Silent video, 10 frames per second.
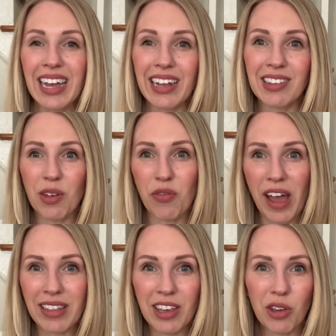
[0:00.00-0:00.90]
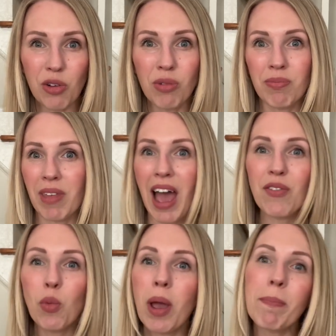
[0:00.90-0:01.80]
It's the fact that you'll
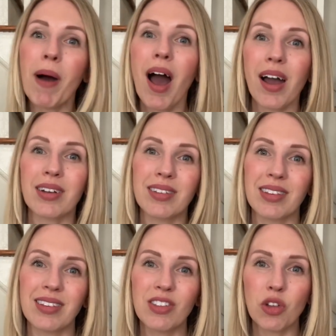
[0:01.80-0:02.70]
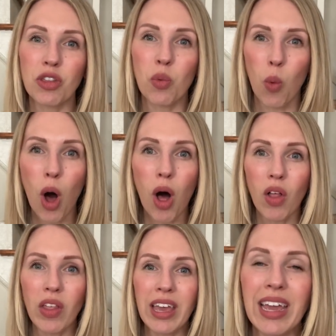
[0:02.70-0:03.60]
have a white box that sits on the
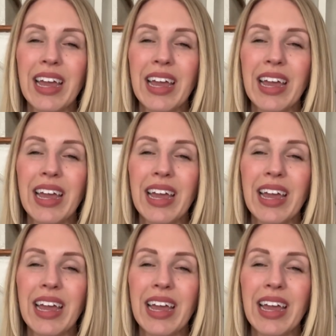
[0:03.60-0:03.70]
wall.